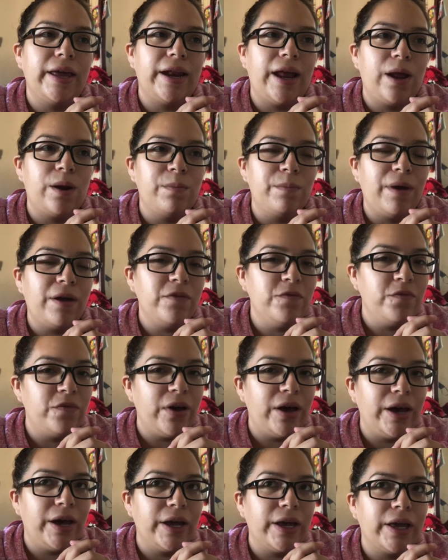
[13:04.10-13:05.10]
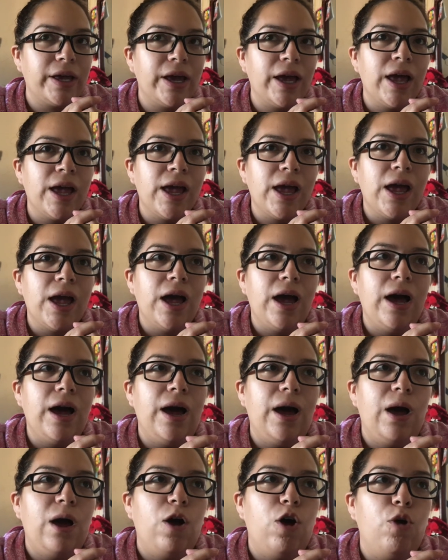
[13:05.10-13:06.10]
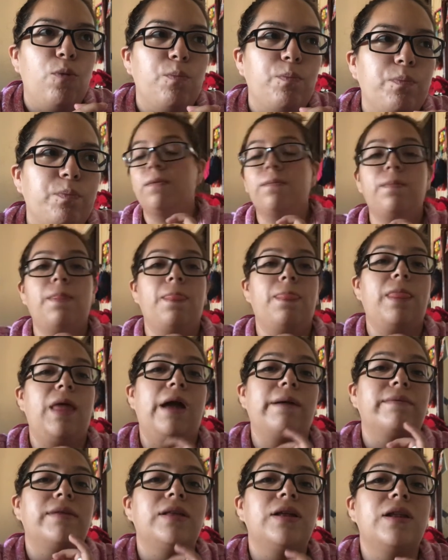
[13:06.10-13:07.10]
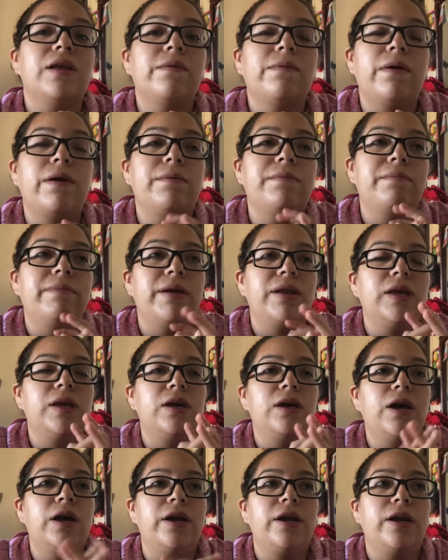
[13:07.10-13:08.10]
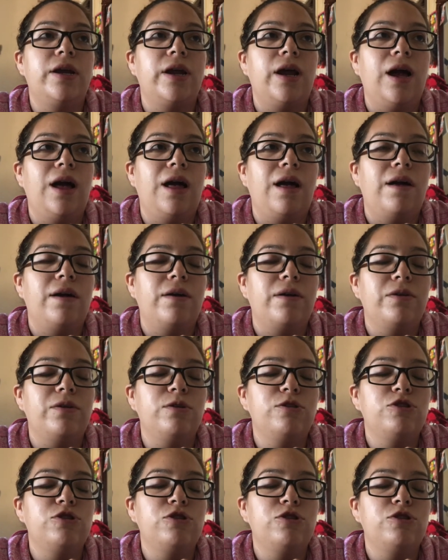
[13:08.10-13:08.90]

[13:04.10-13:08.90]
get out of my funk. I'm gonna leave her video, her